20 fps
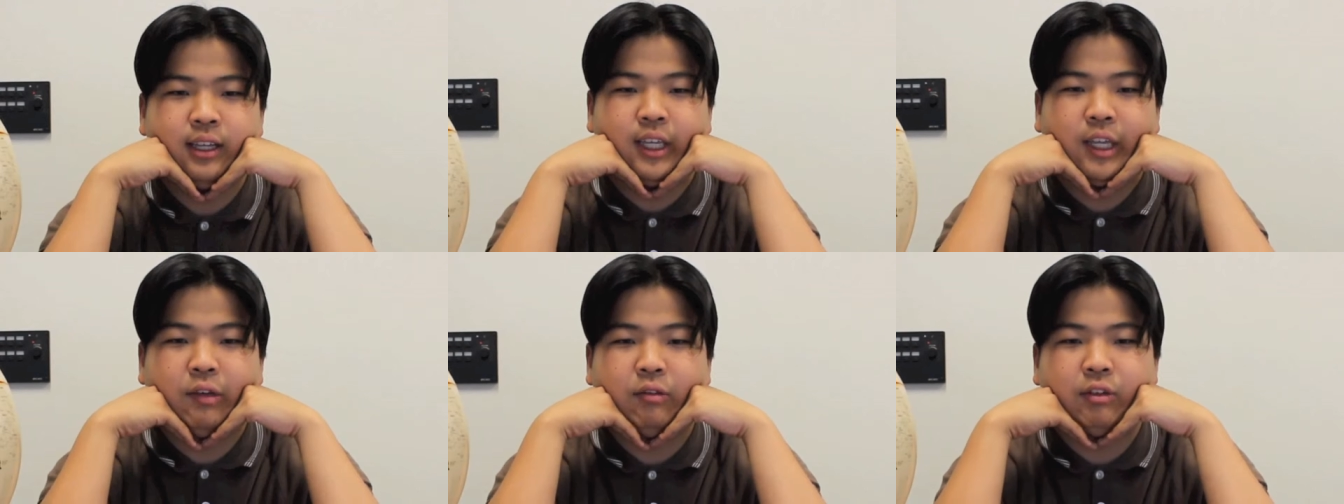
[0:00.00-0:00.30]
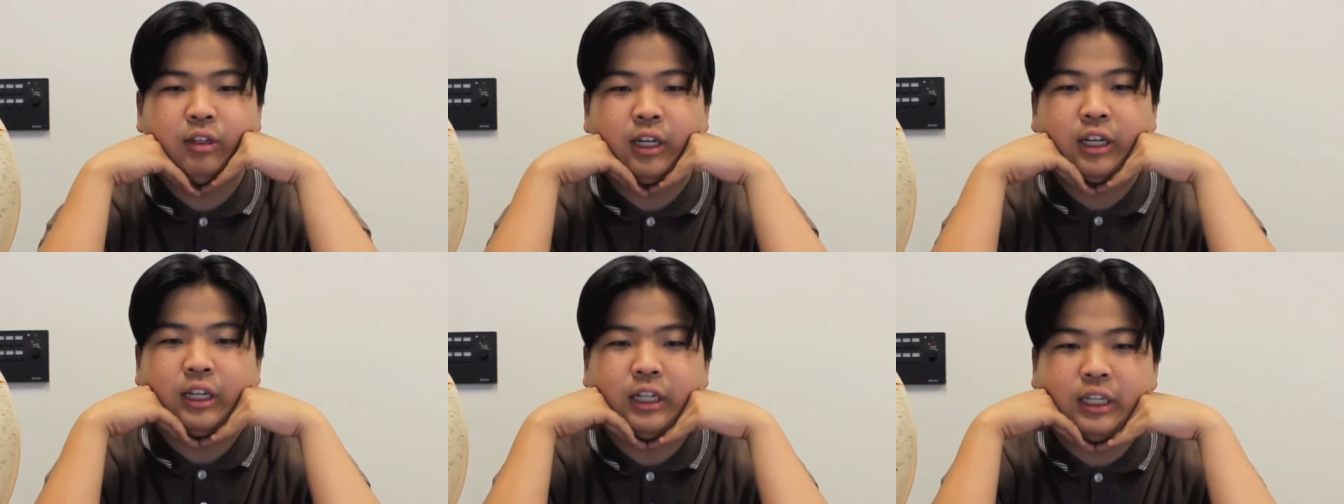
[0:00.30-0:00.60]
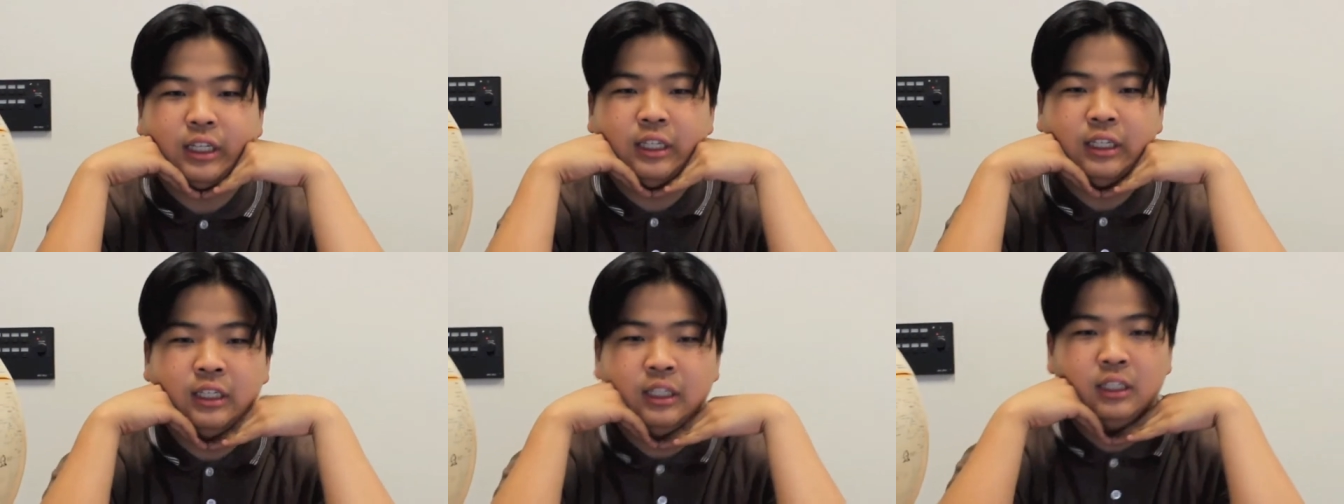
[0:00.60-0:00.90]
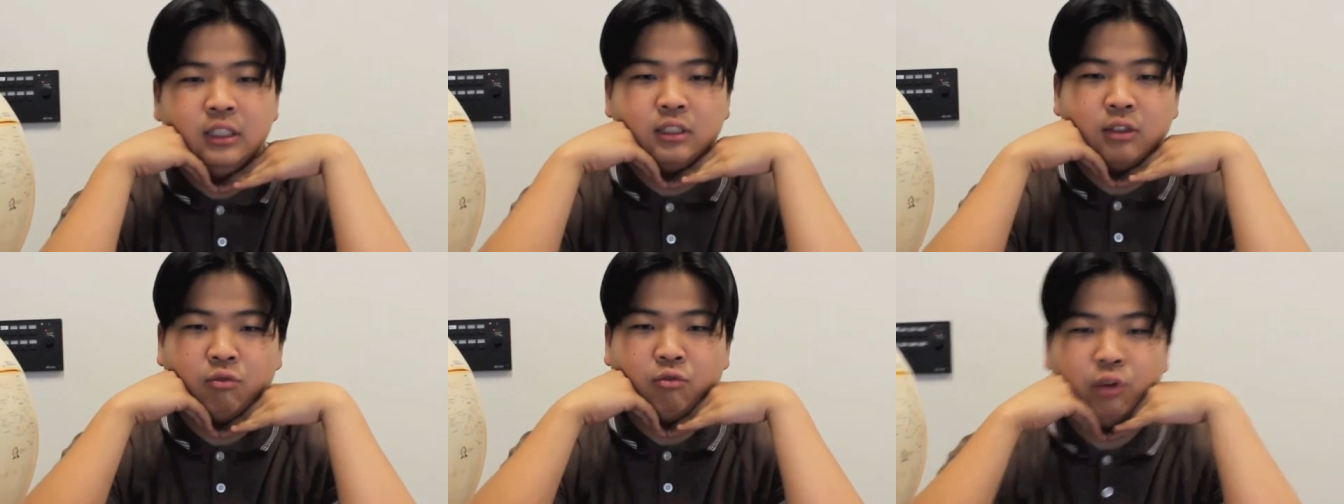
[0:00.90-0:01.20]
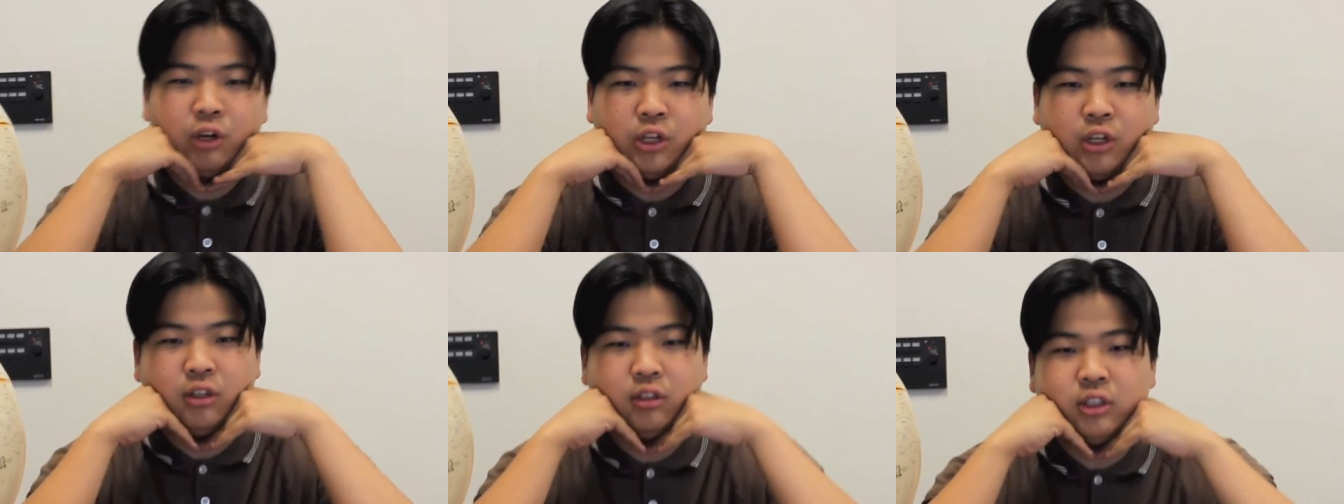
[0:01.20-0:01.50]
giving an ease of
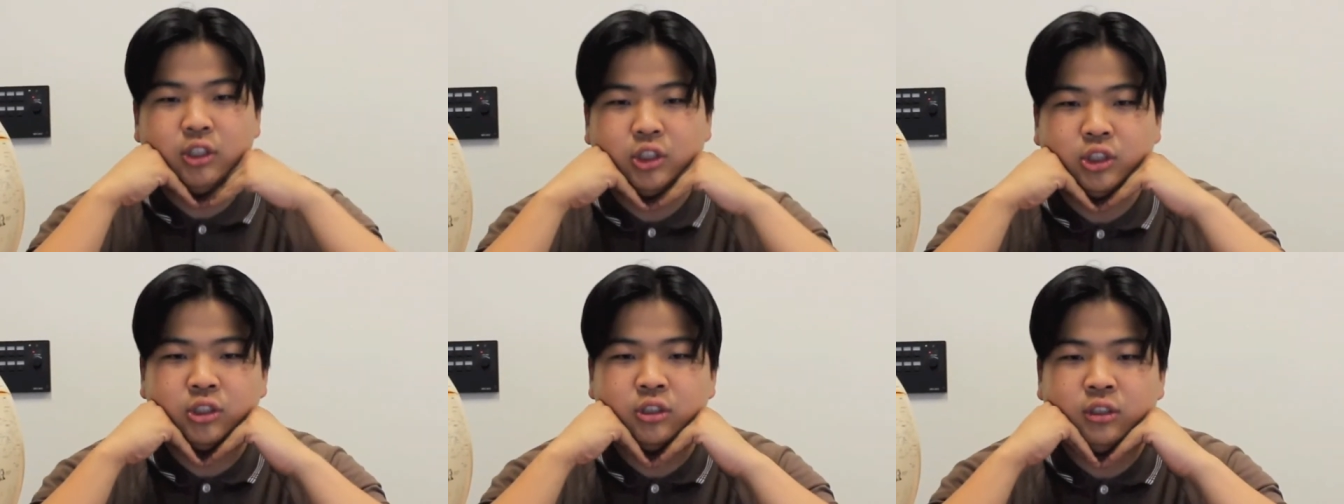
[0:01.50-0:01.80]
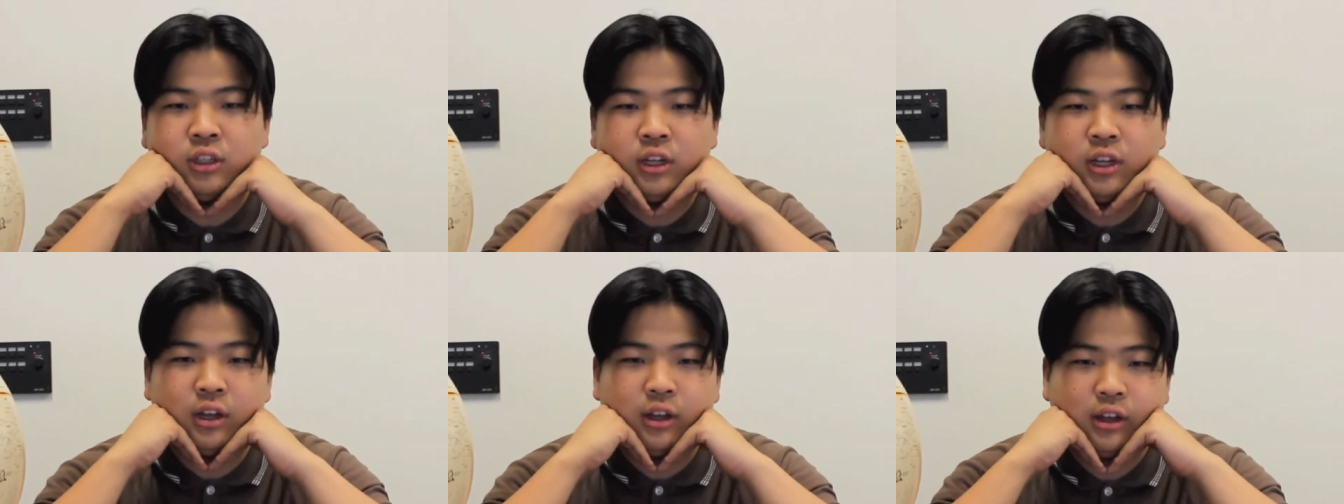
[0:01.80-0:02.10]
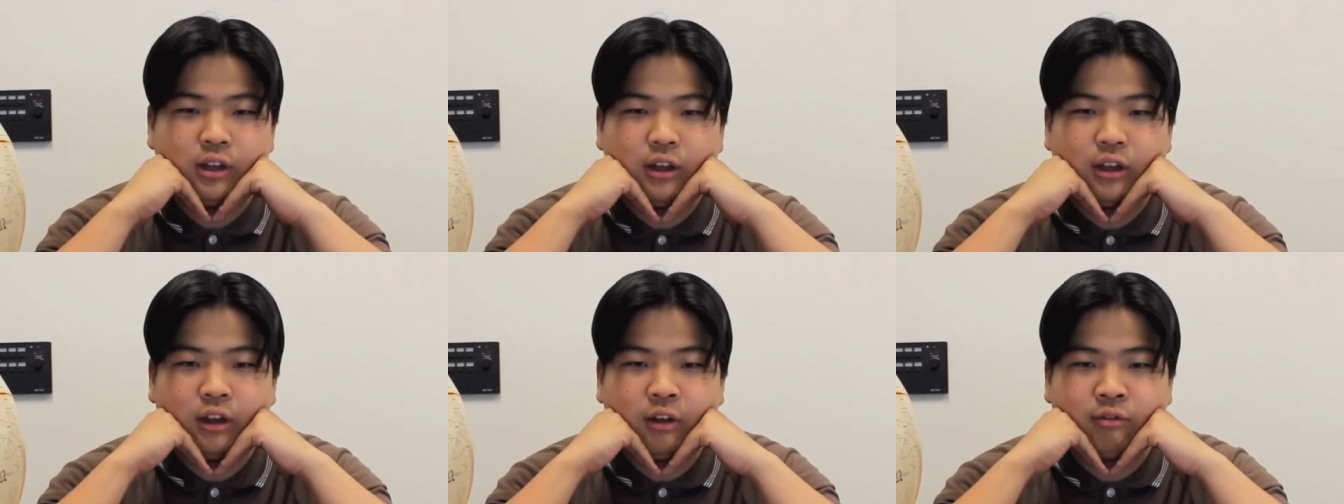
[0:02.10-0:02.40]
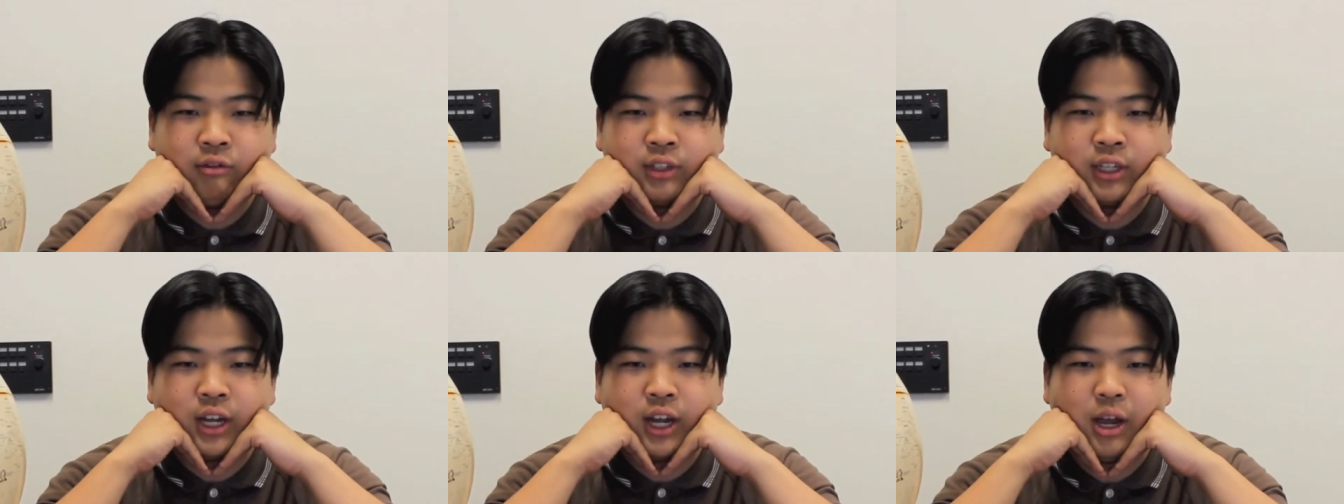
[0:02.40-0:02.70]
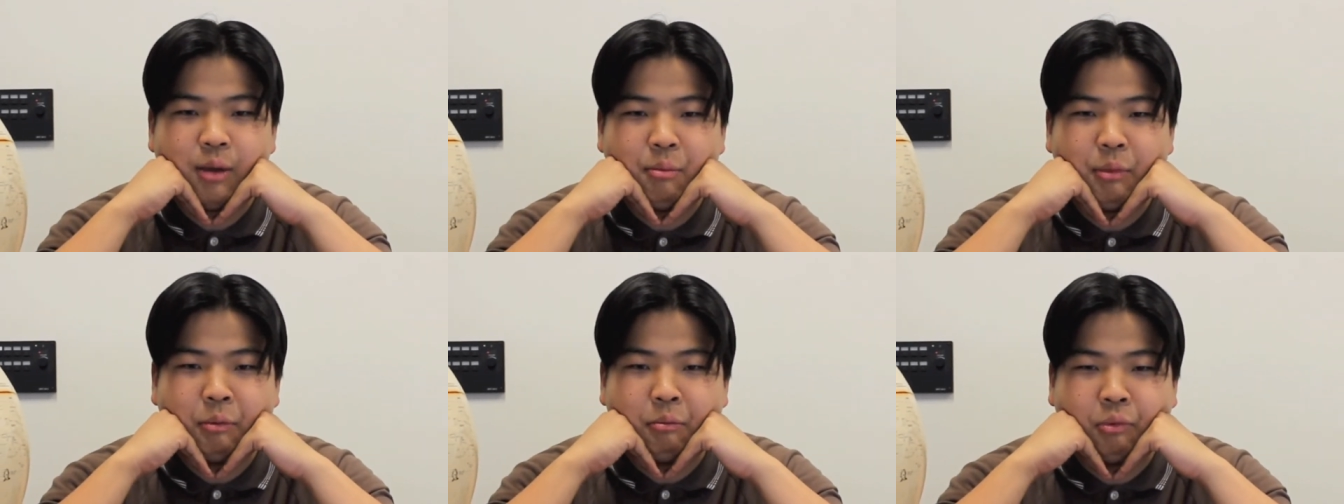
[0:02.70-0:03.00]
regulation of
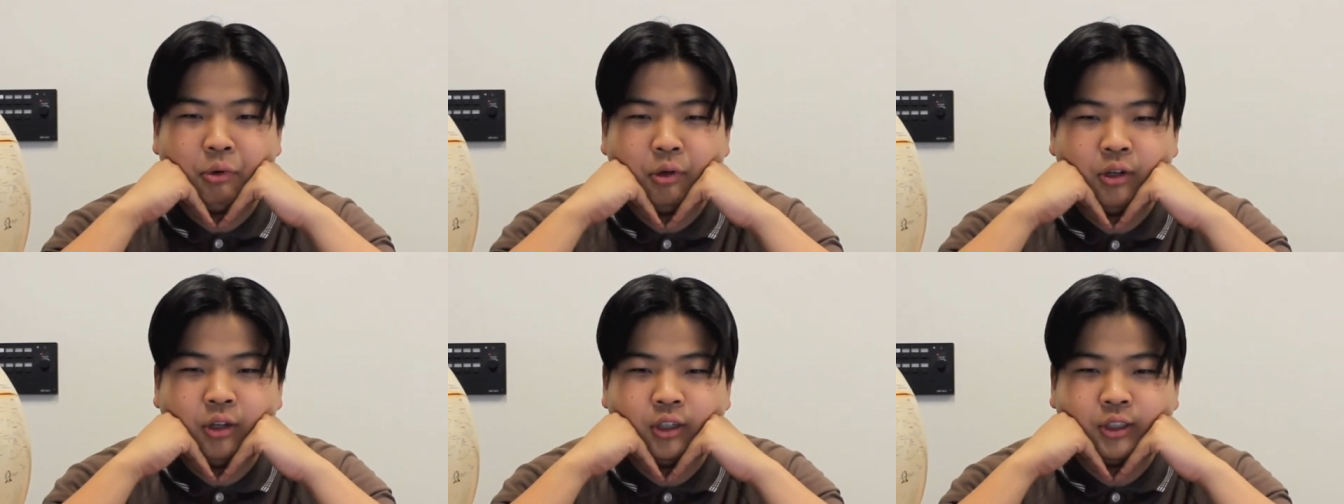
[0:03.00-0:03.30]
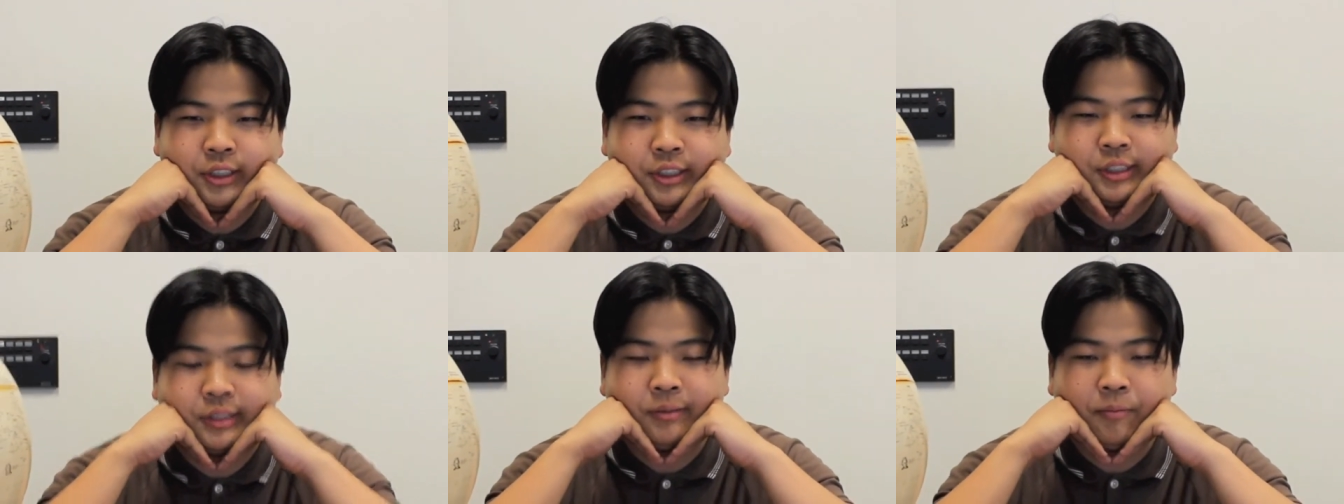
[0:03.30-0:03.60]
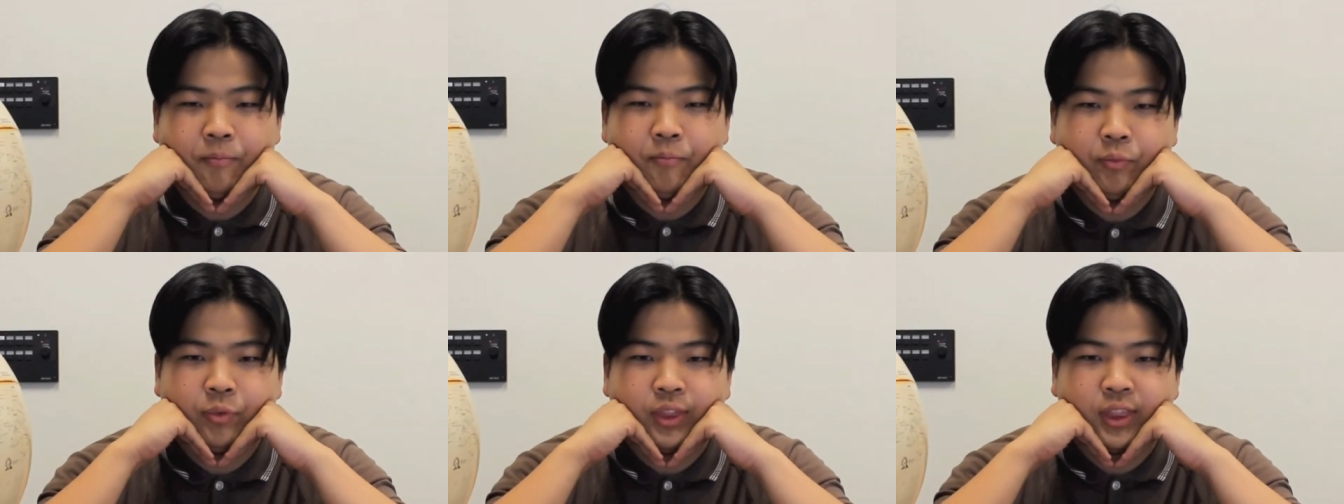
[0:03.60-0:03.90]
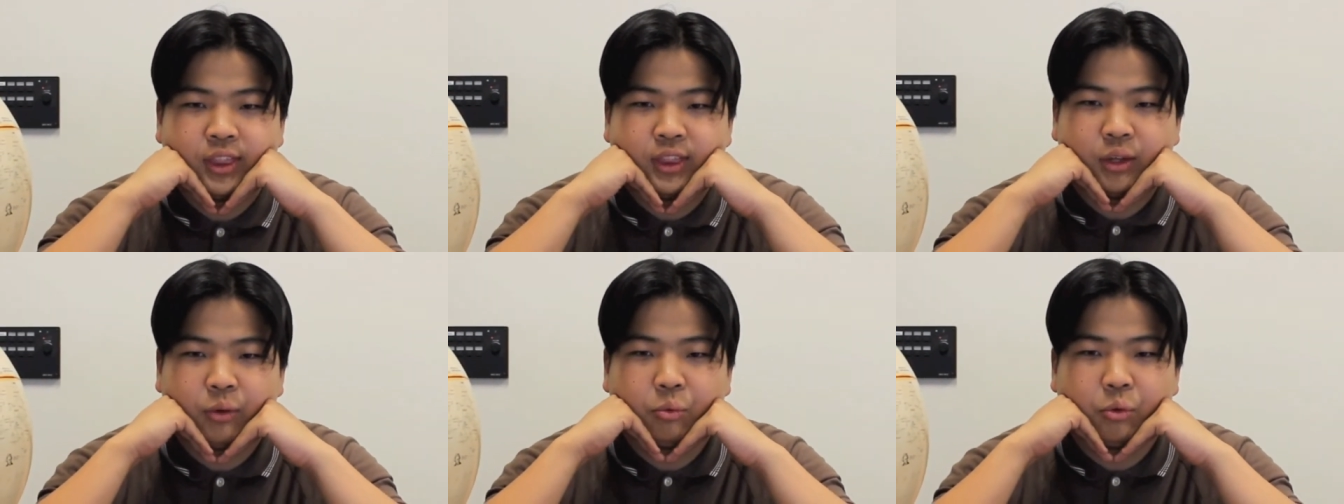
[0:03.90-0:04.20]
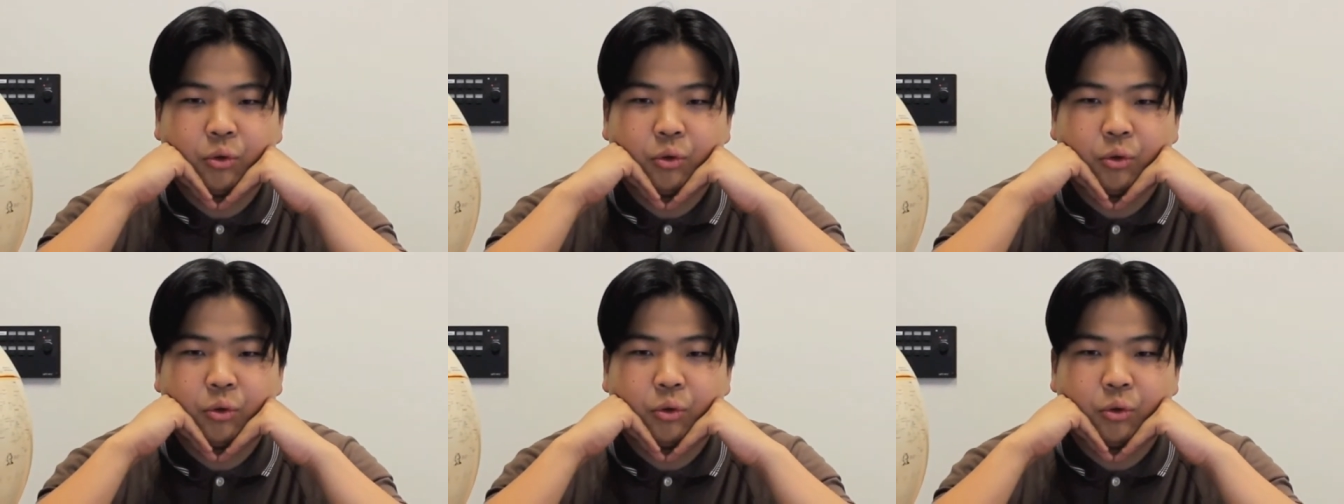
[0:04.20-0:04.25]
time and production. The